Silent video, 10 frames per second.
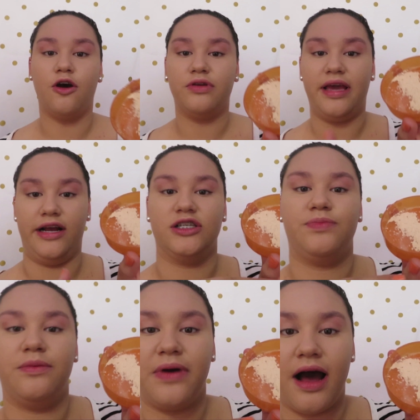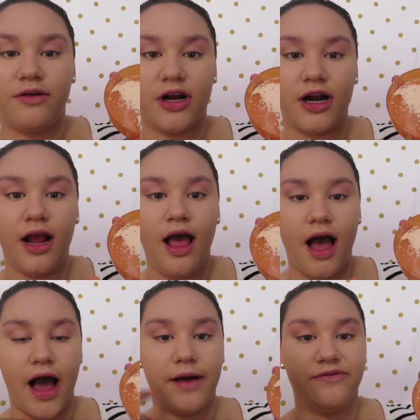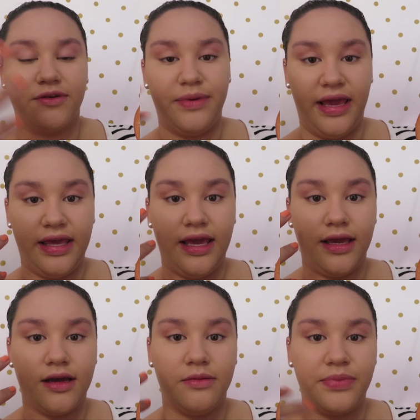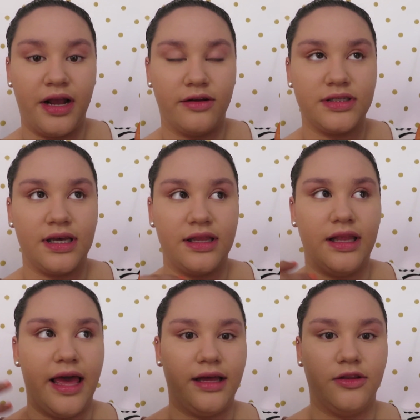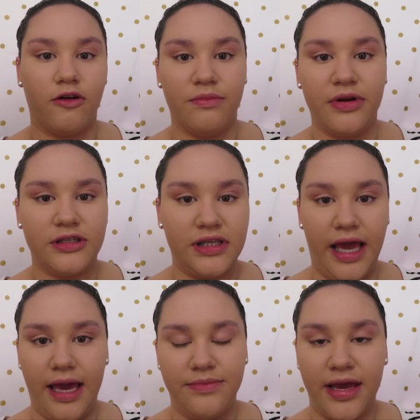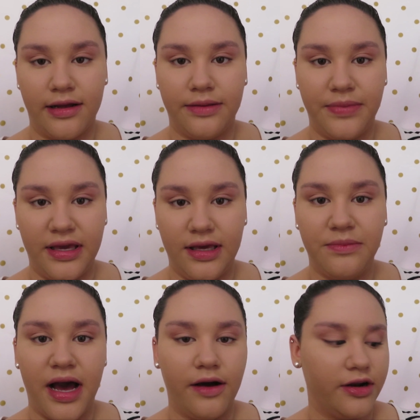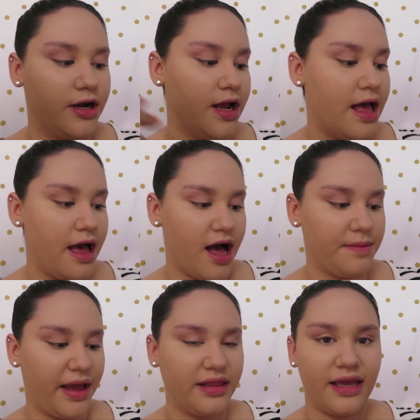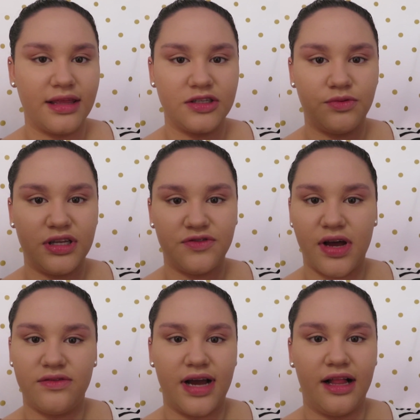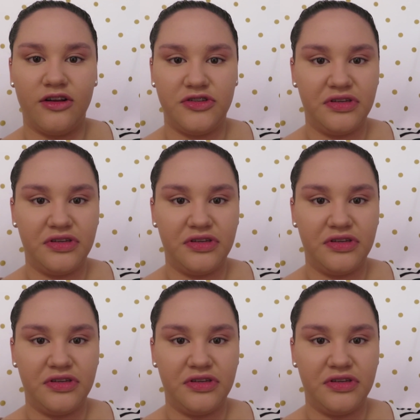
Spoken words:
Coty Airspun powder for baking compared to the Laura Mercier baking powder. I like this one. It's $5.